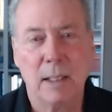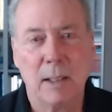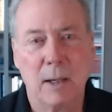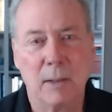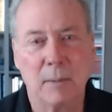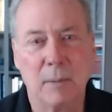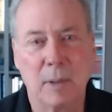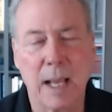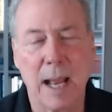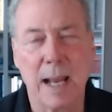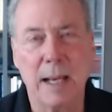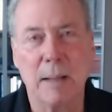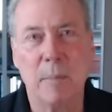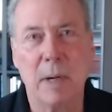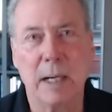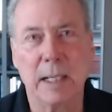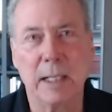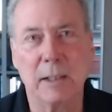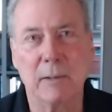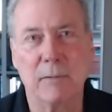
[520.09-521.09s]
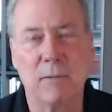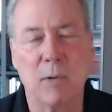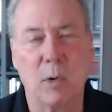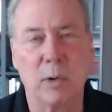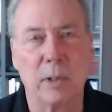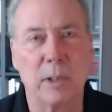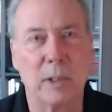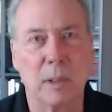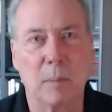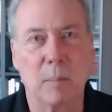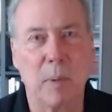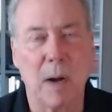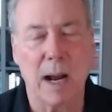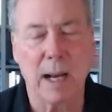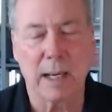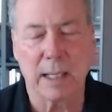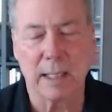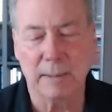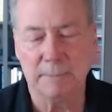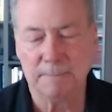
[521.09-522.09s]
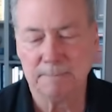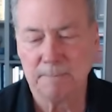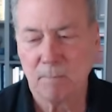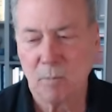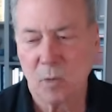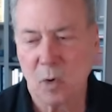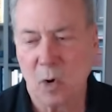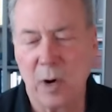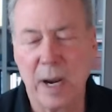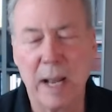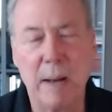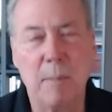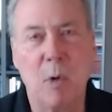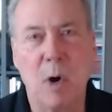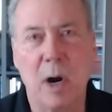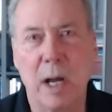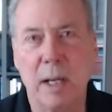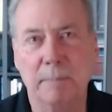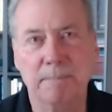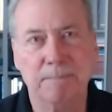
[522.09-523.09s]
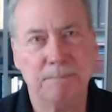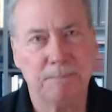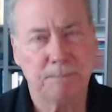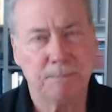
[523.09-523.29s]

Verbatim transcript: or the kind of money you fold in your pocket or M one,